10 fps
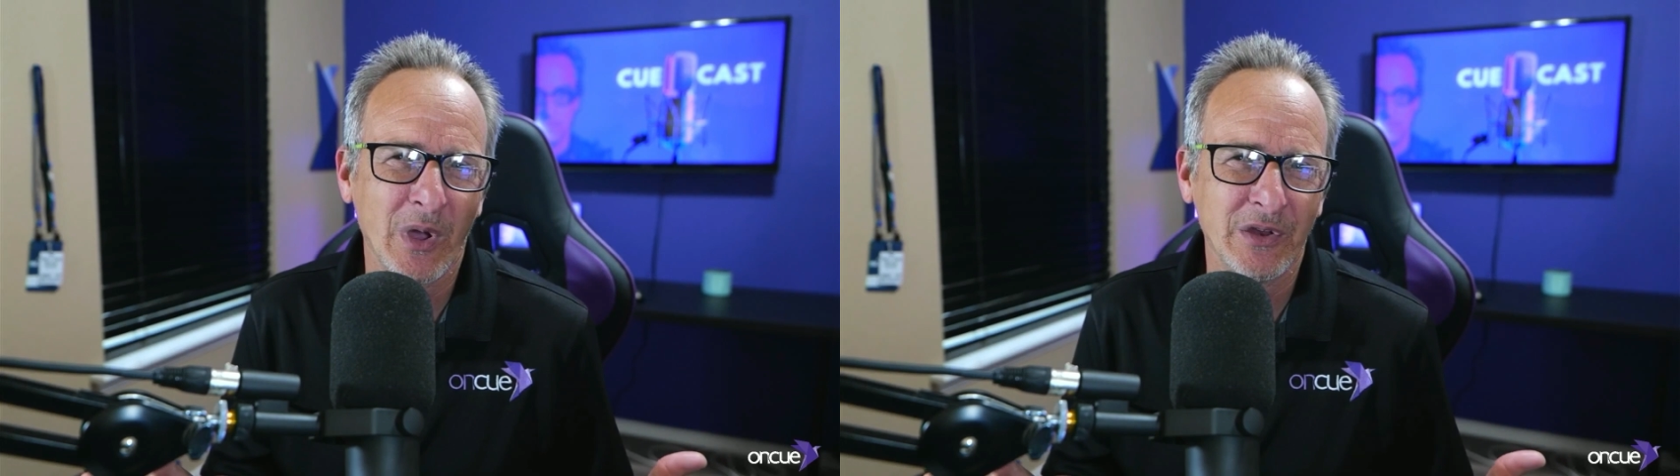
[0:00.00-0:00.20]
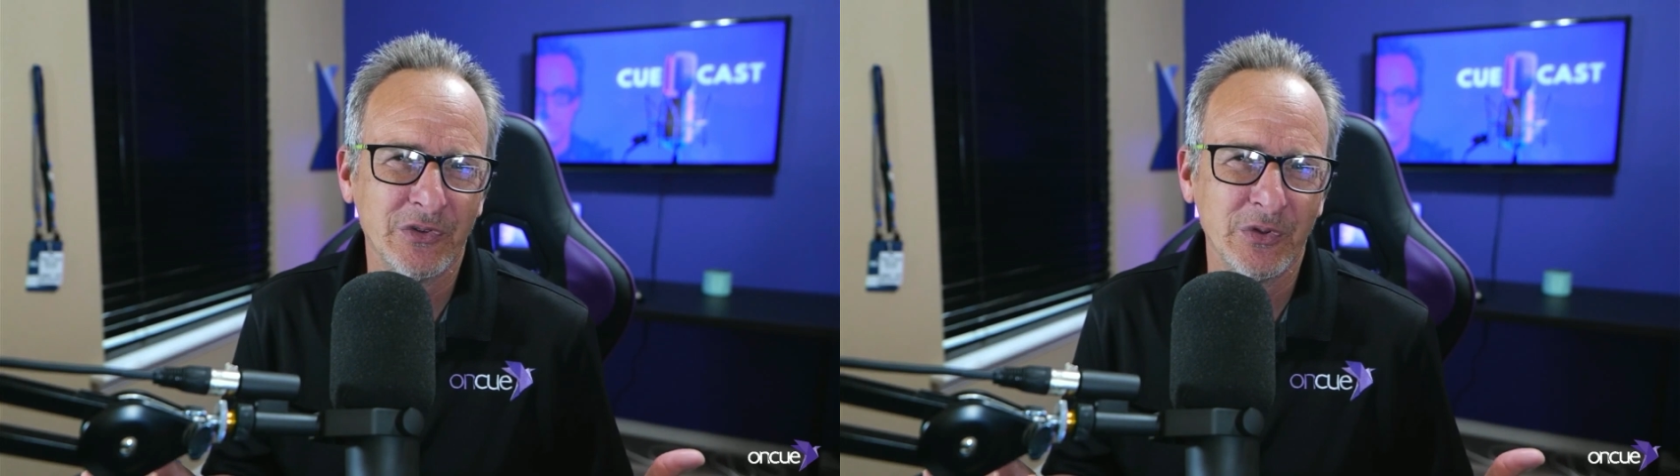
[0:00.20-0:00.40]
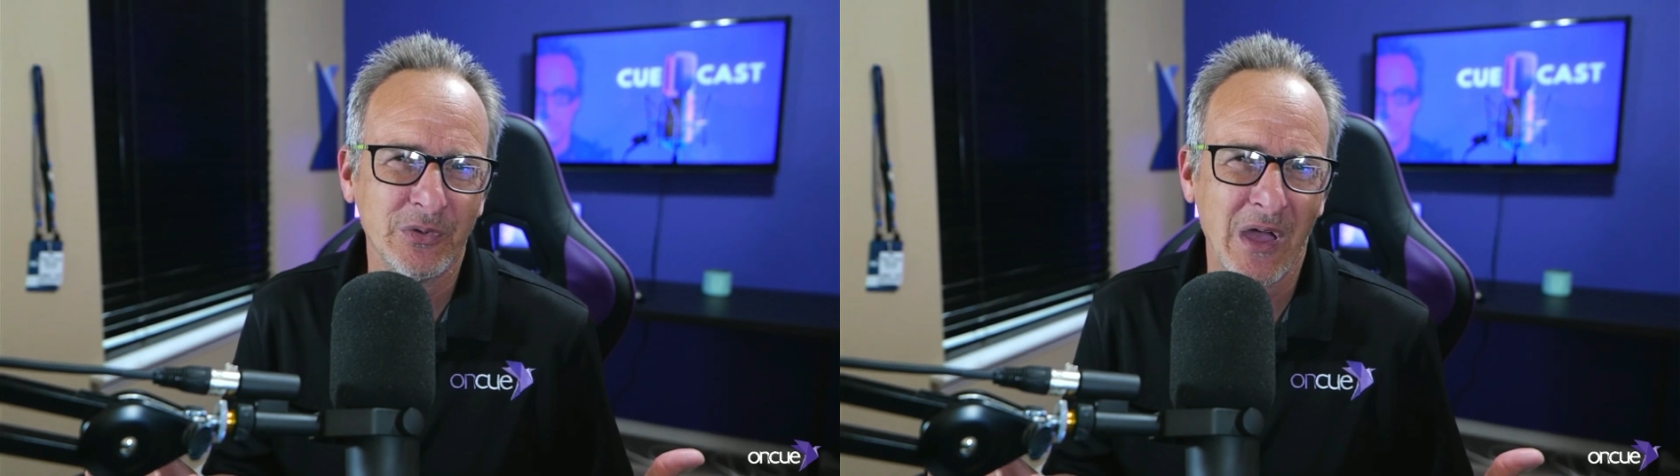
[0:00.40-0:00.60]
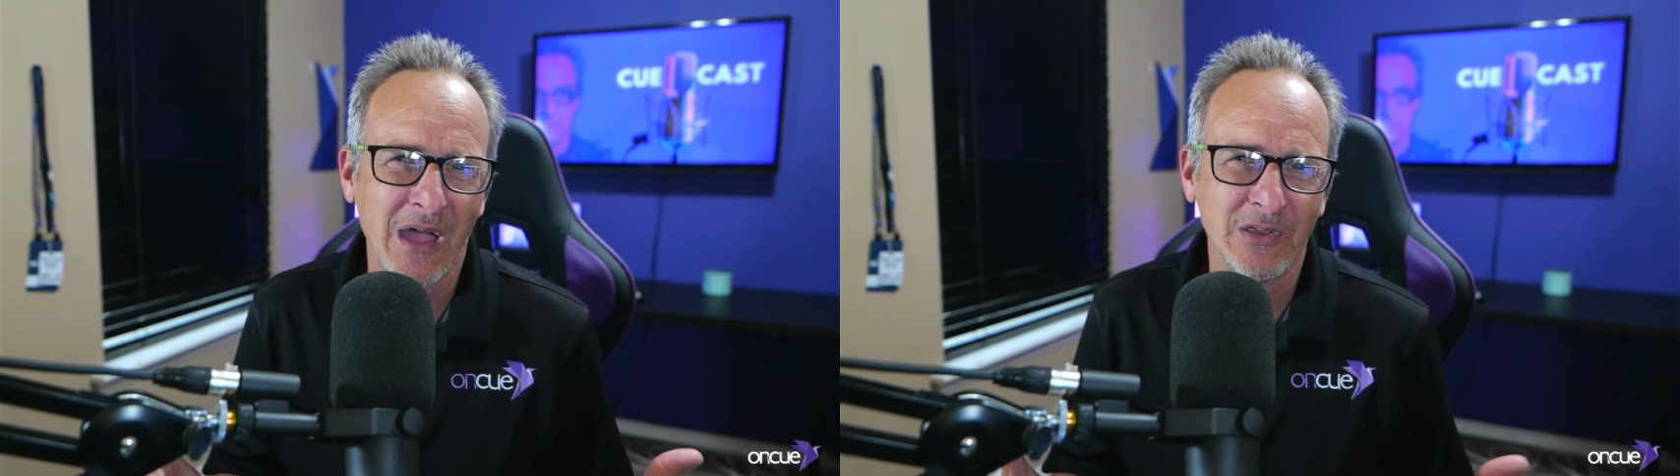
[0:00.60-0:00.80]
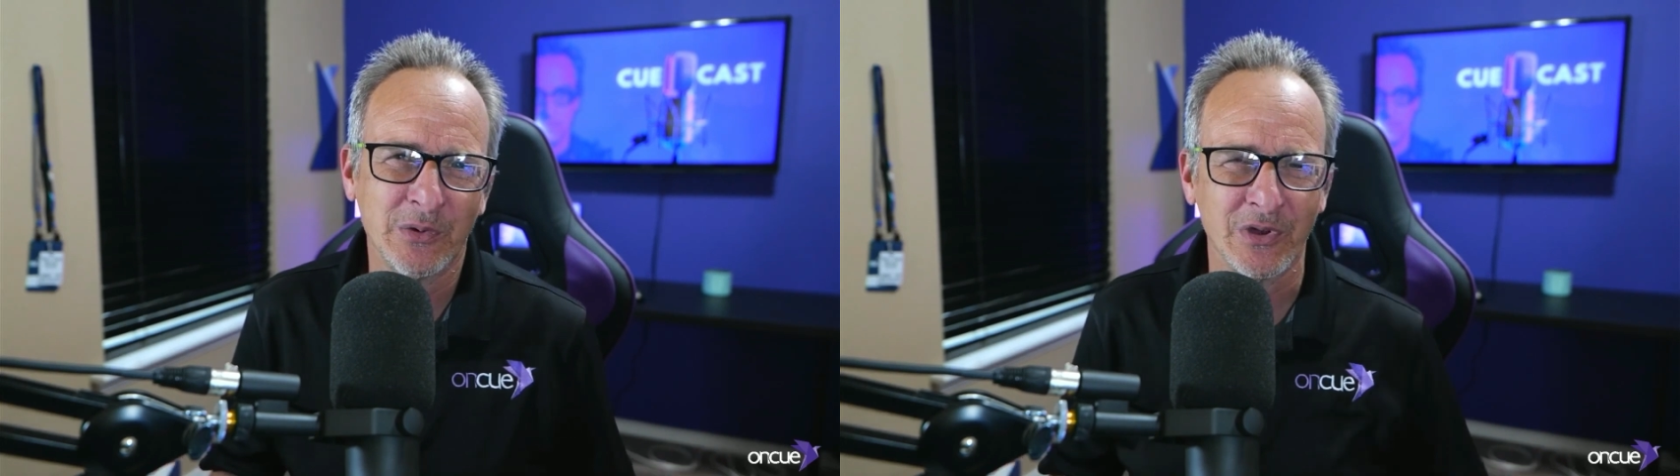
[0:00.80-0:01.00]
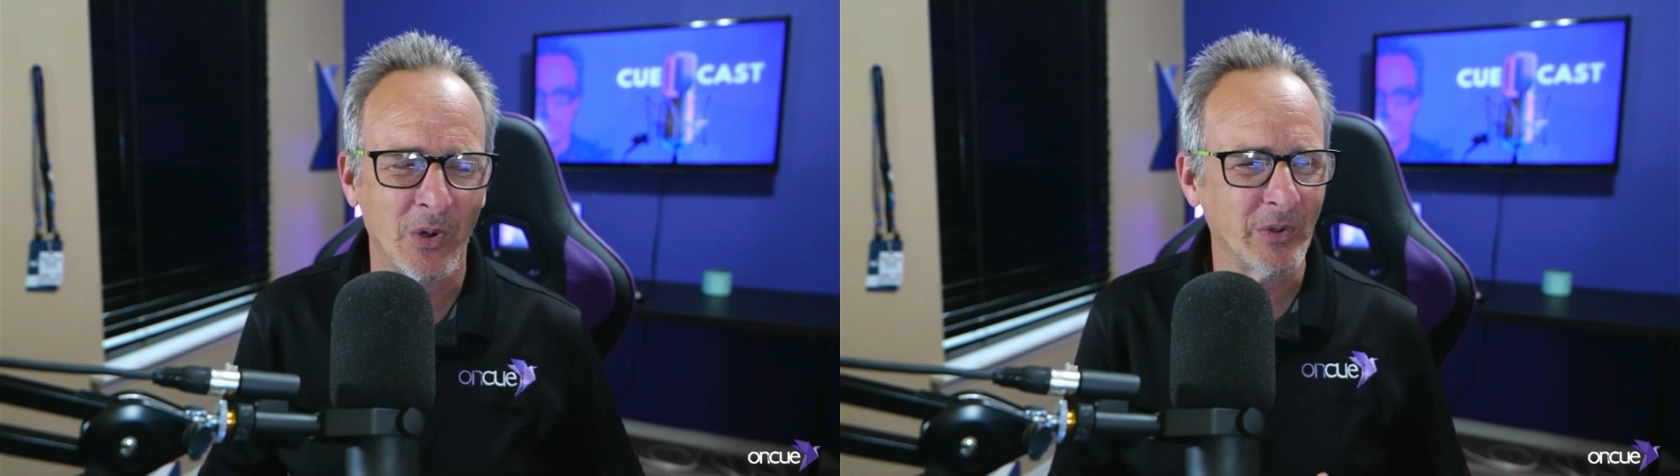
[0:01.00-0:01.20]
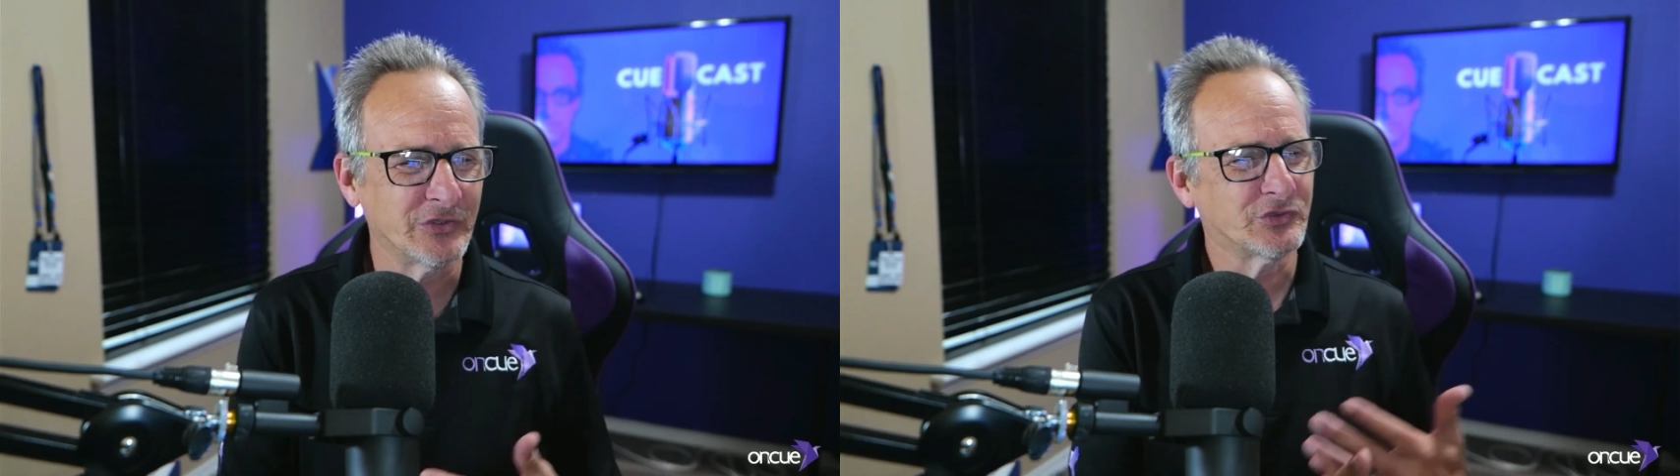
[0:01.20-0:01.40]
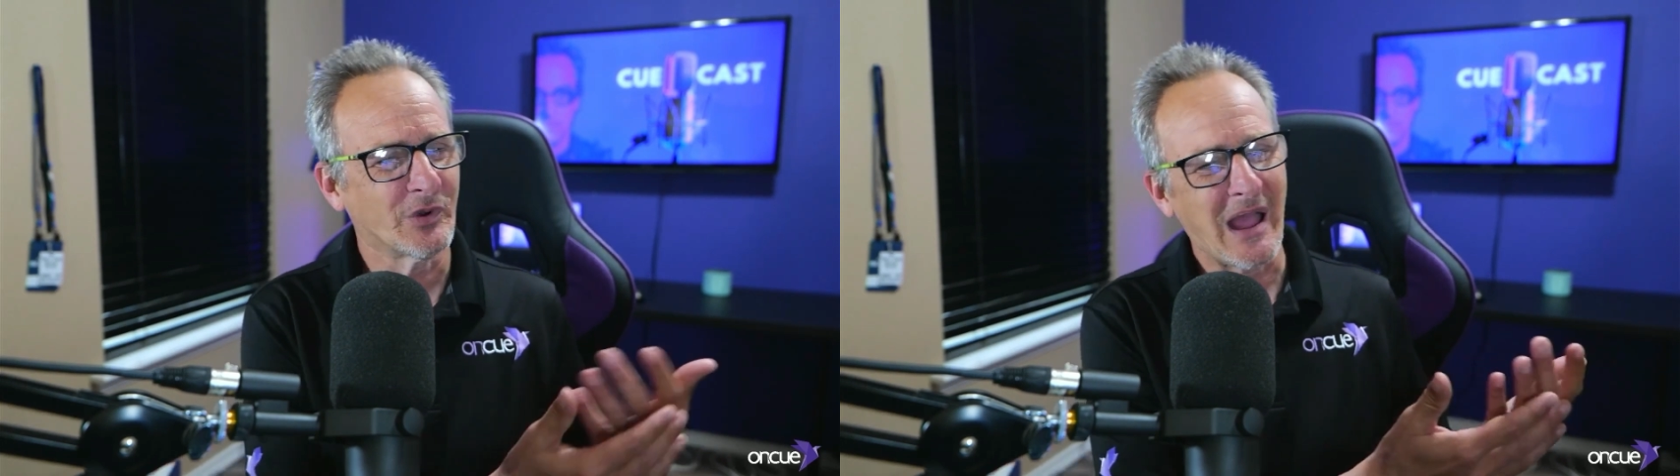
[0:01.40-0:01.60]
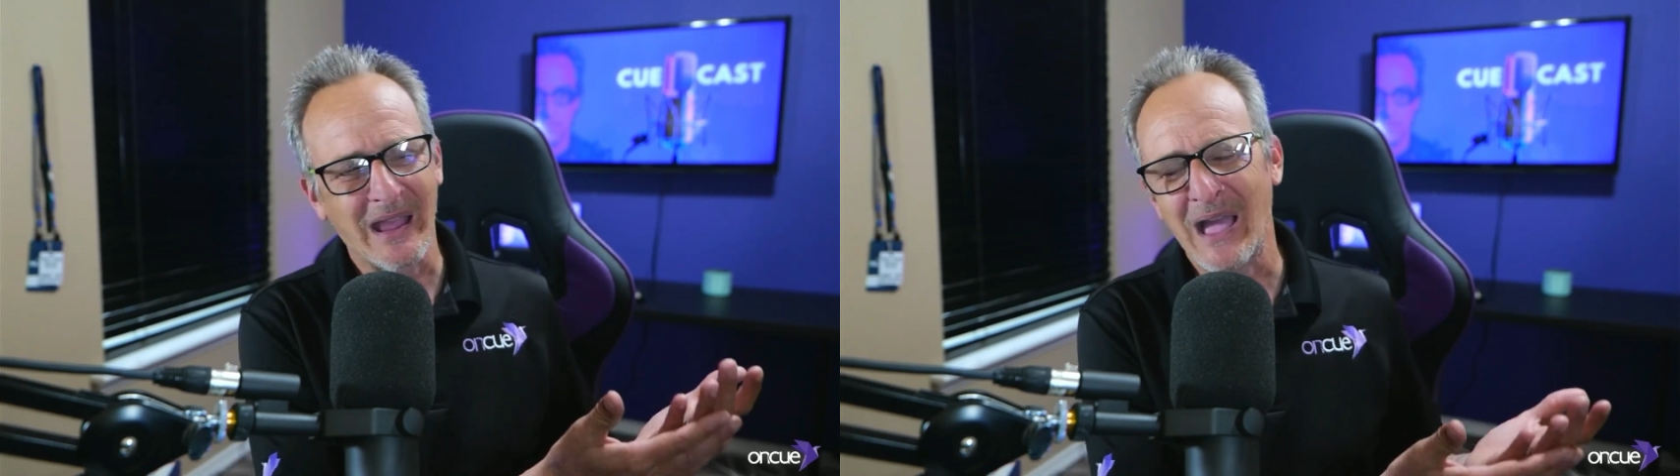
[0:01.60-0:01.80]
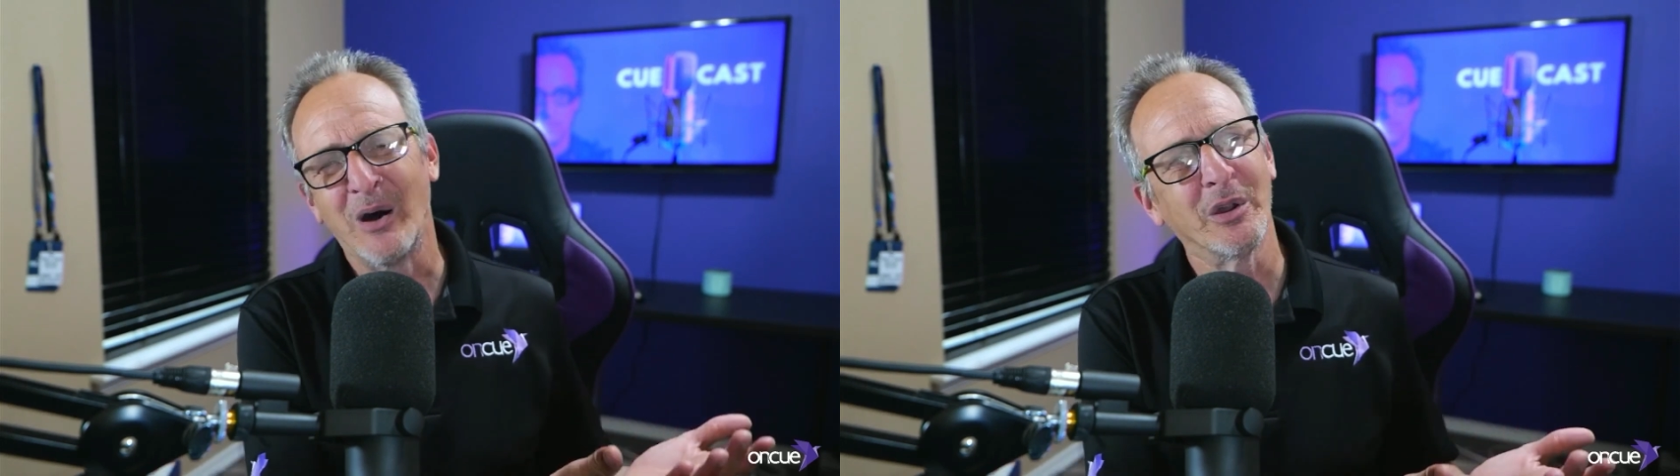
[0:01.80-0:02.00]
to do that? You can always
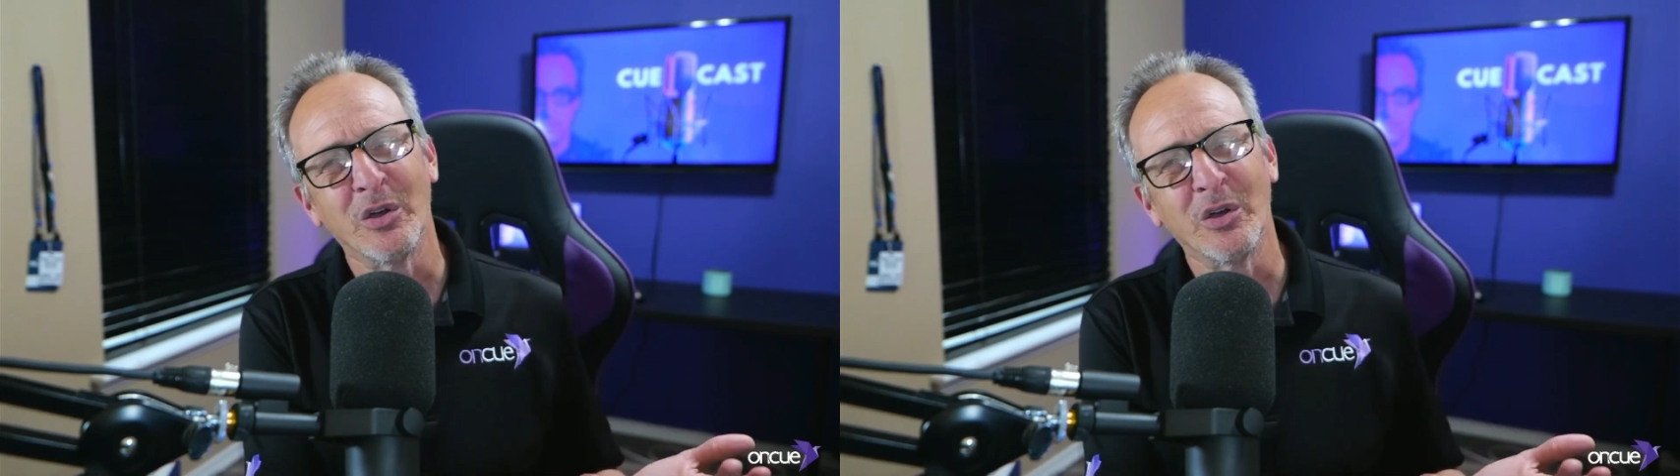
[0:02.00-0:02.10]
drag out